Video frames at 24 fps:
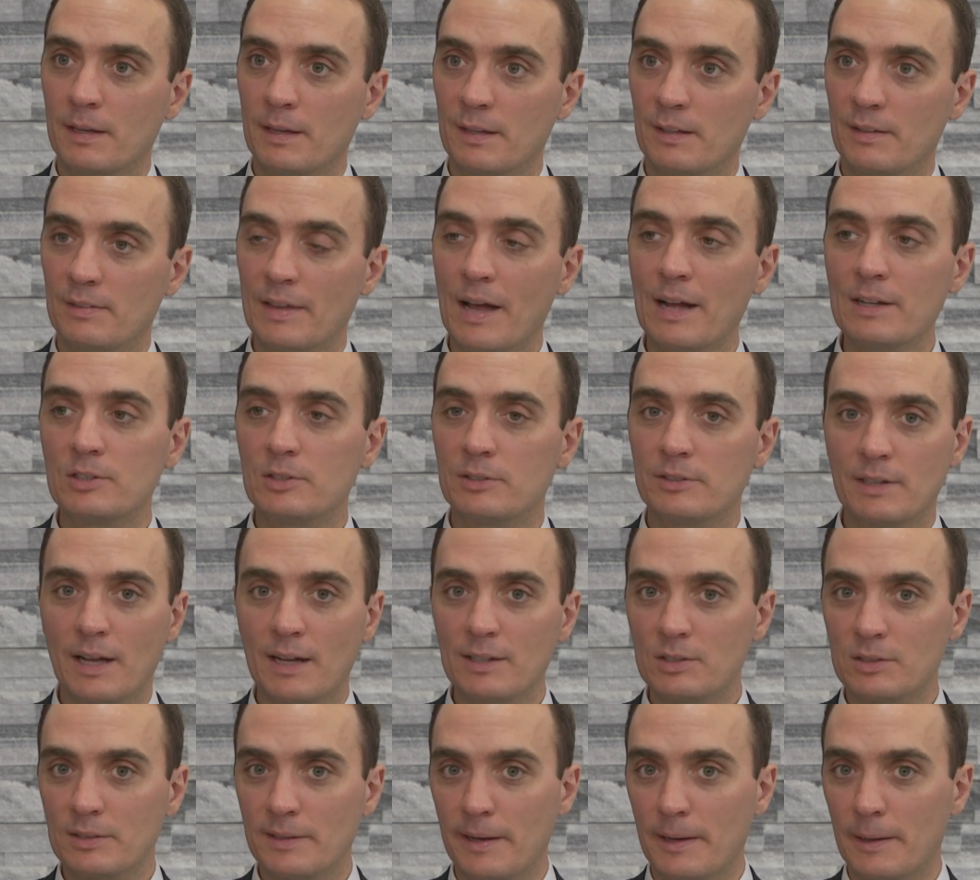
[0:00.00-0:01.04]
That's
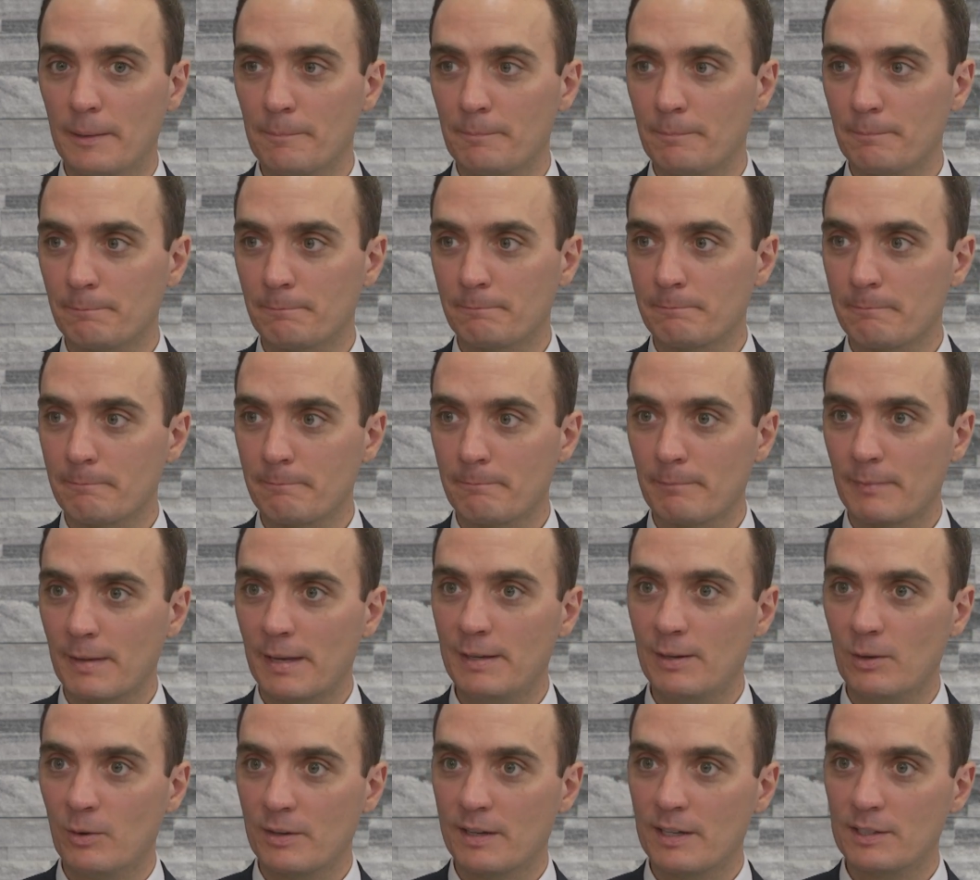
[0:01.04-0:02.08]

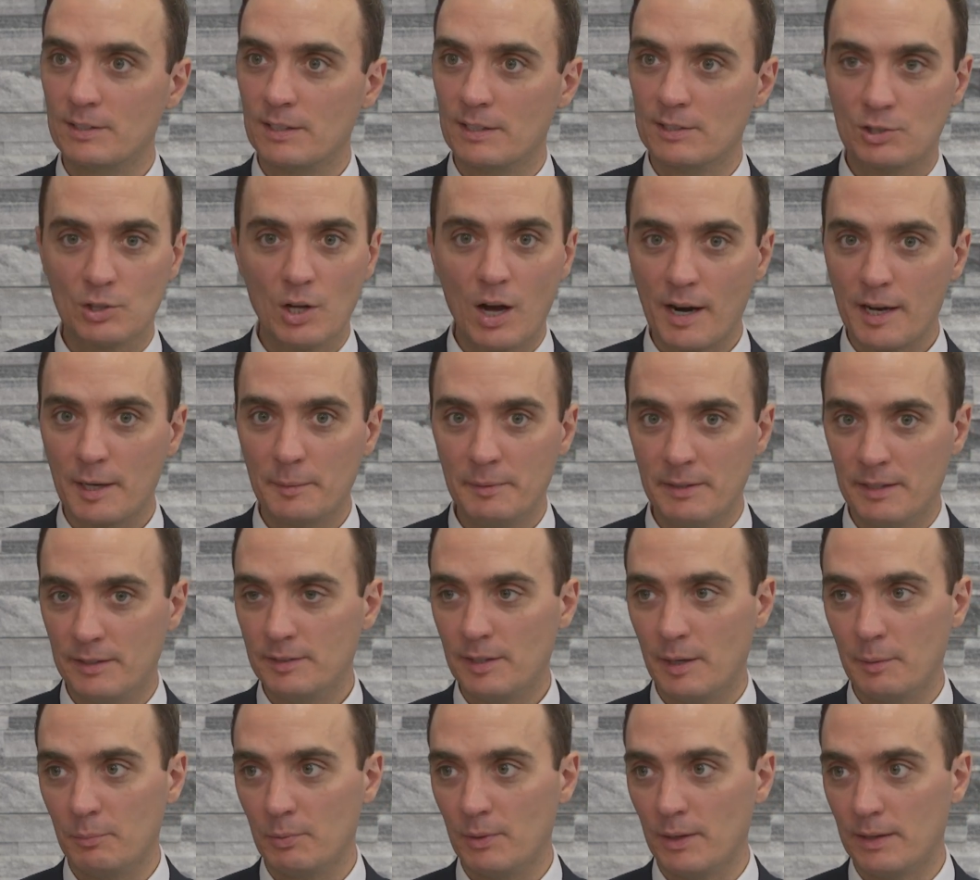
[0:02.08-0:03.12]
because it's not going to be in the
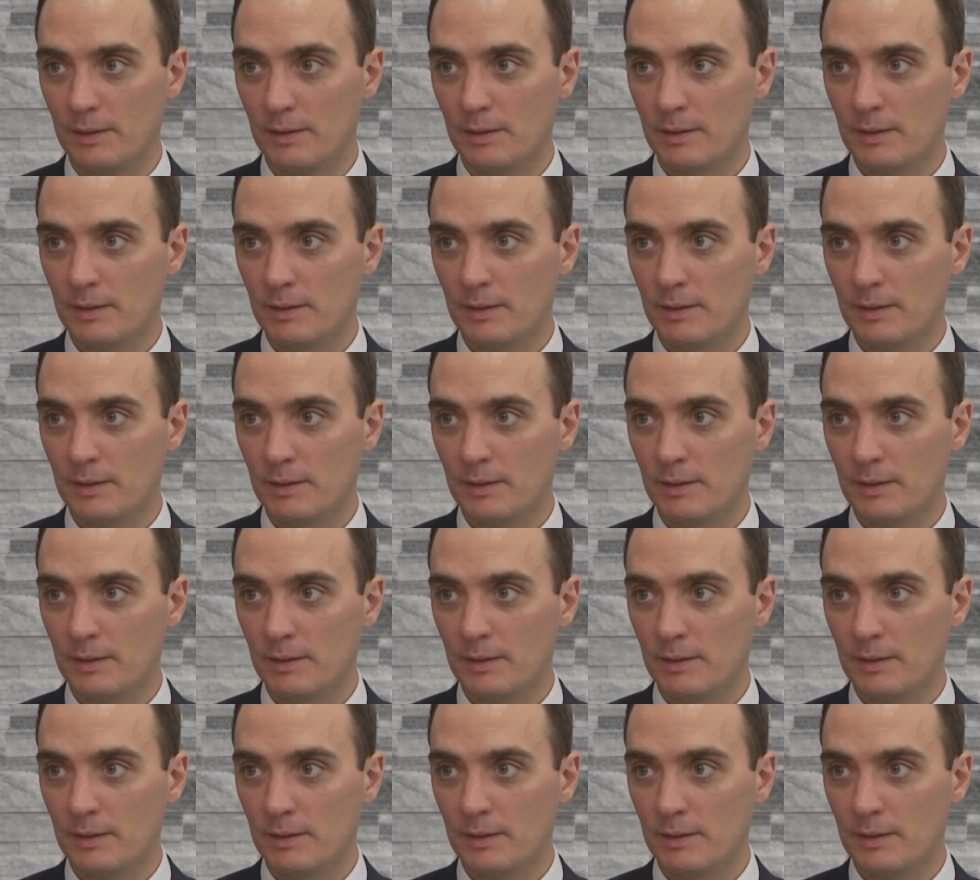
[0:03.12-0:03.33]
template.